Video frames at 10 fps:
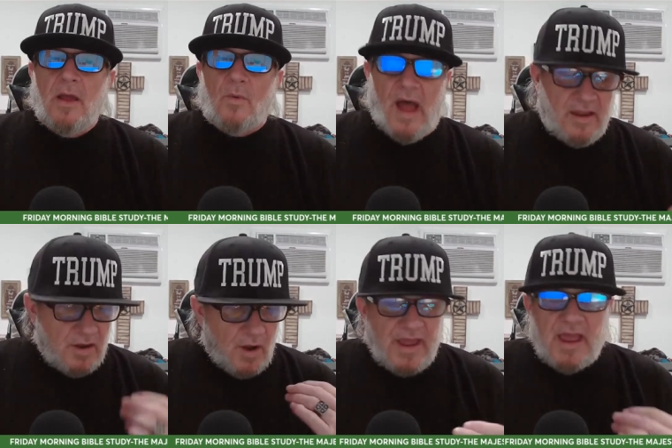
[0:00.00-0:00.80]
right?
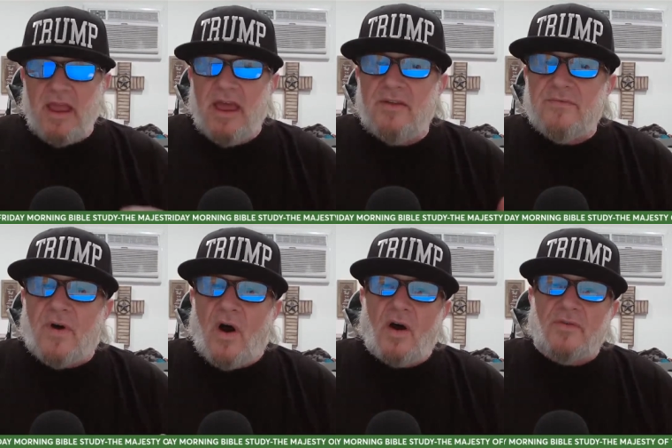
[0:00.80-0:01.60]
You know, it, it
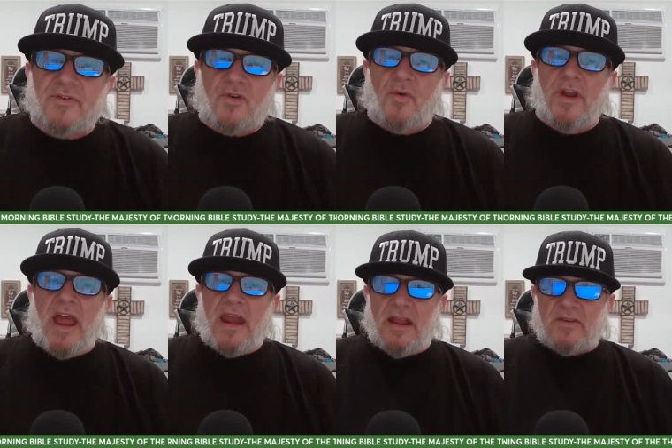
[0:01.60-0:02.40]
involves
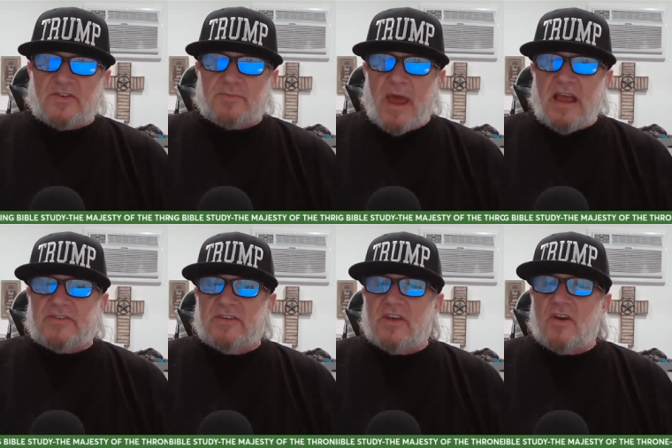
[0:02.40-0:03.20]
creating
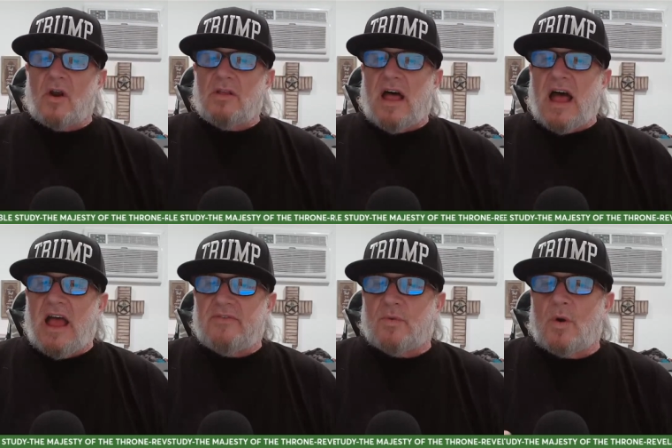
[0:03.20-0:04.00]
spaces in our
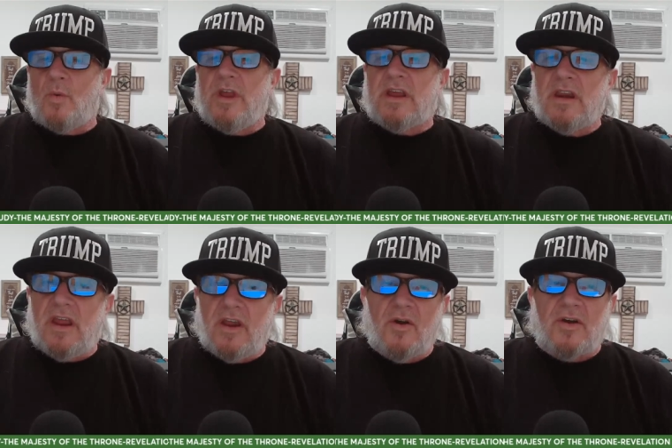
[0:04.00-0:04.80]
lives where we can
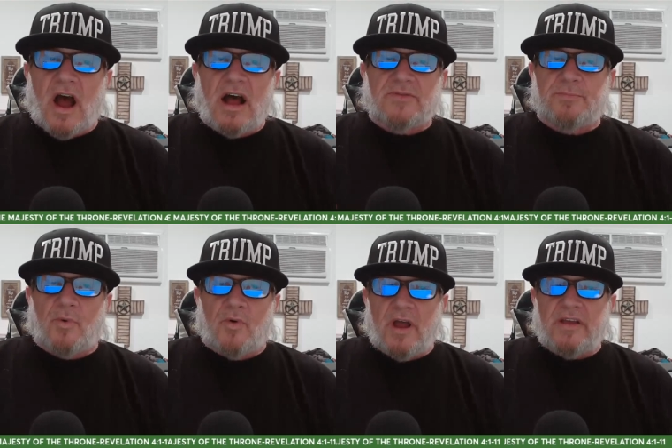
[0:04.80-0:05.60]
hear God's
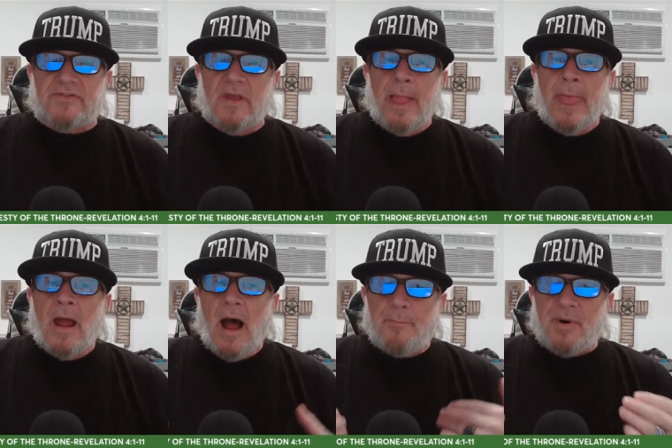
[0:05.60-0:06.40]
voice
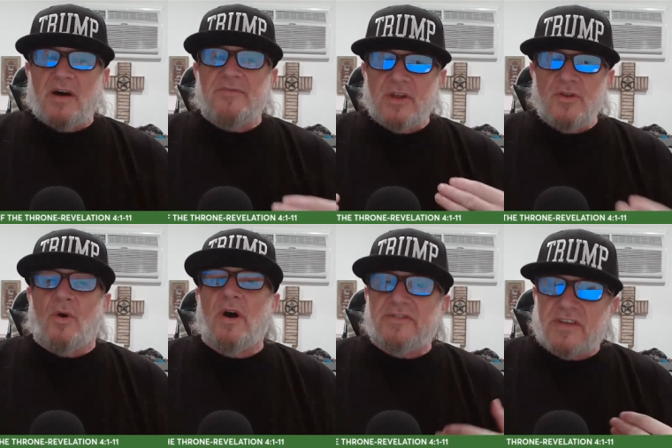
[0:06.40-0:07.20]
above the
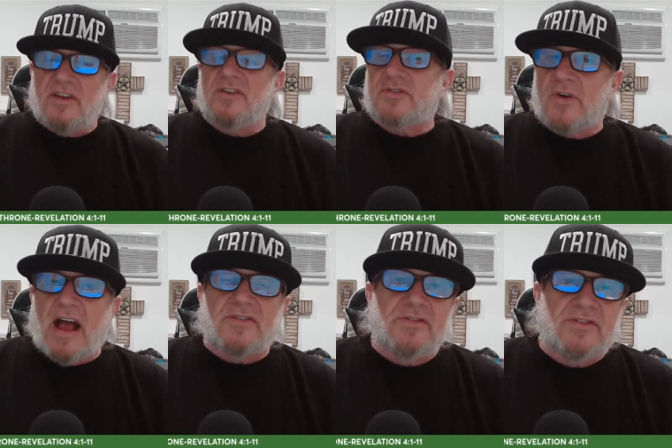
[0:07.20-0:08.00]
noise and
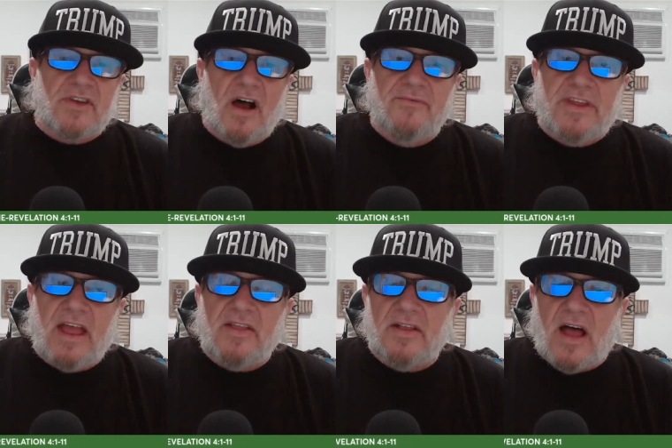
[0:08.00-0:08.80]
distractions of
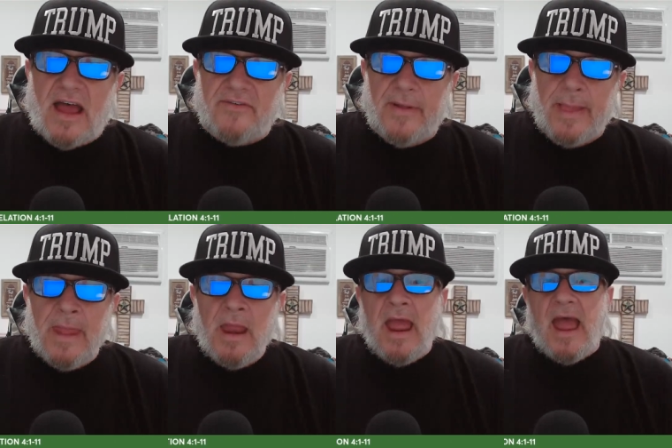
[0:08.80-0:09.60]
daily life.
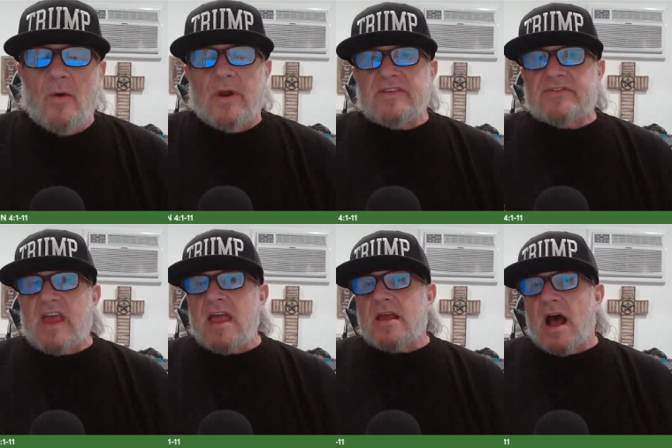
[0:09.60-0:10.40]
And when I
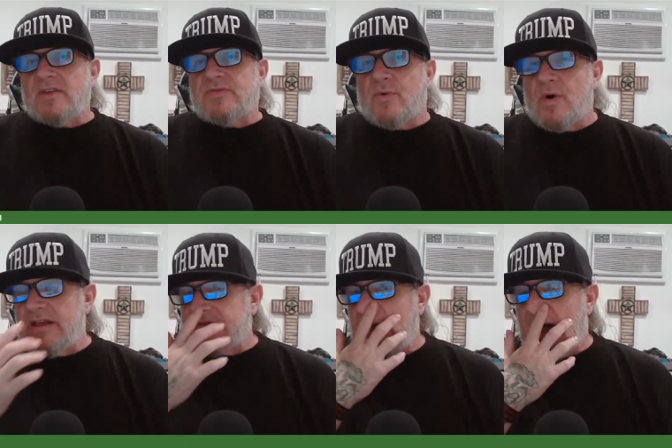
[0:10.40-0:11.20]
say God's
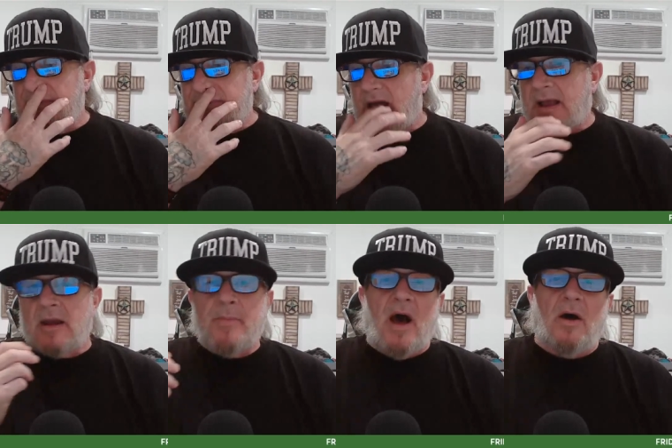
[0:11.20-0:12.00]
voice, I'm
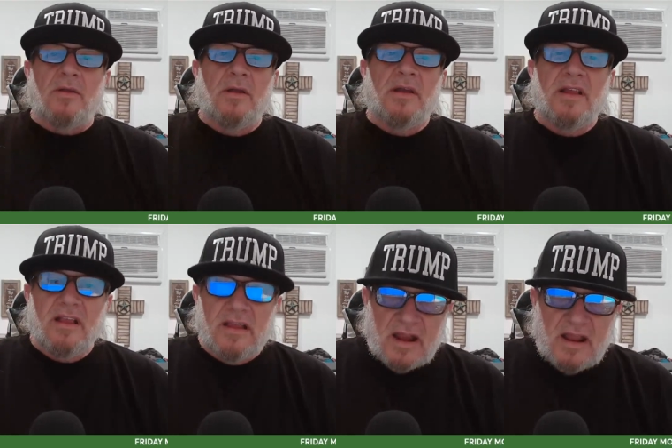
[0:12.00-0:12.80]
talking about
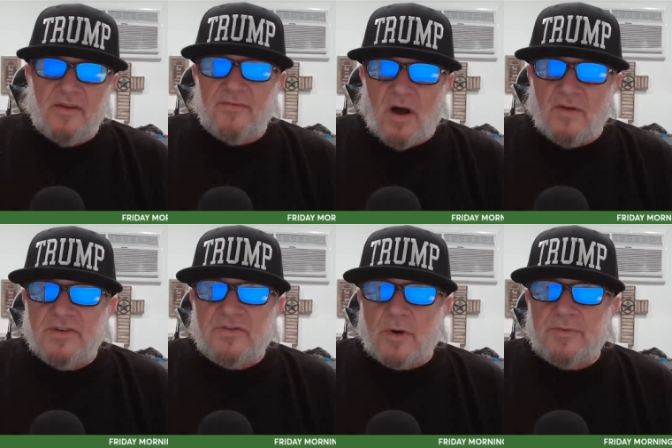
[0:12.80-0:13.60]
getting involved
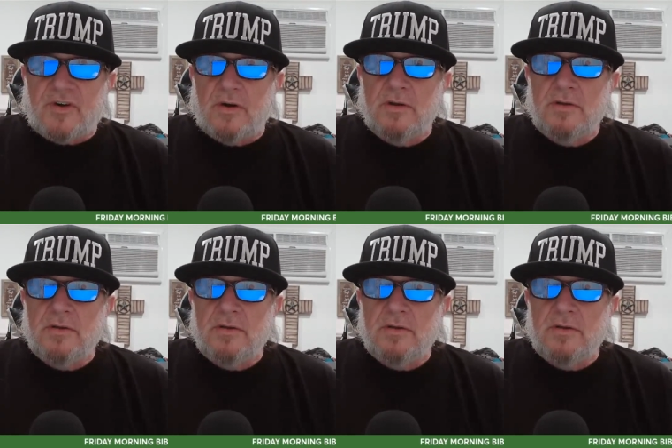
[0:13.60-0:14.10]
in scripture,